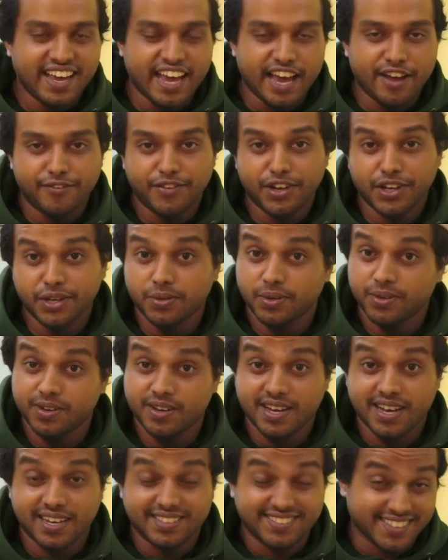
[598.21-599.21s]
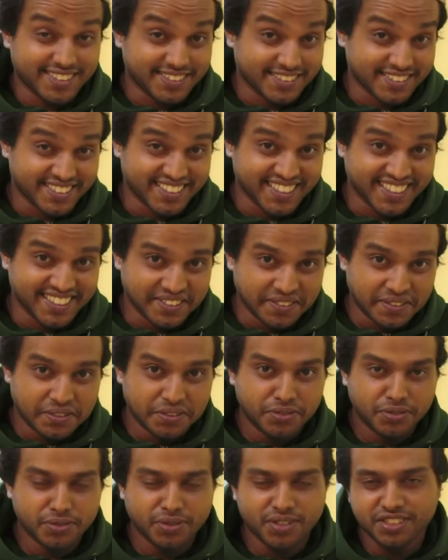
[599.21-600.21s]
every coin has the other side.
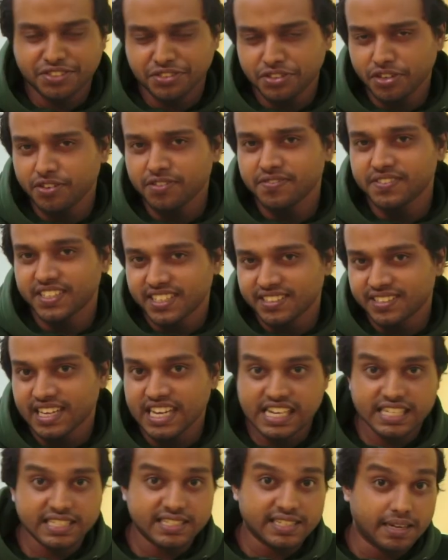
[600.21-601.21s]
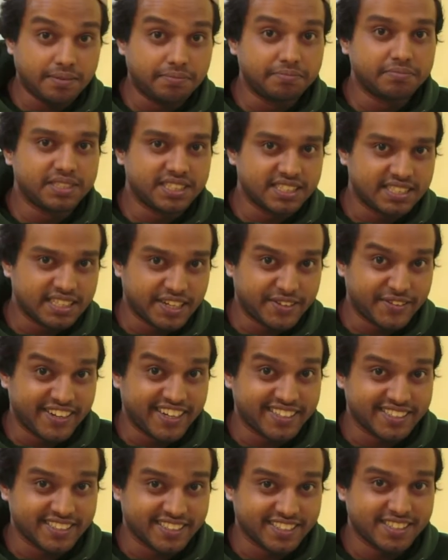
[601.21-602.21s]
So Resolve does have some
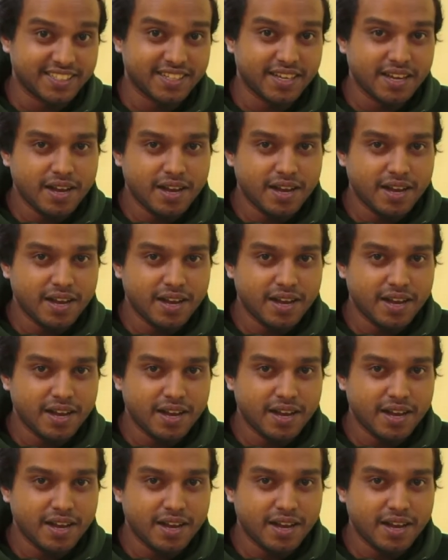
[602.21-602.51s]
disadvantages.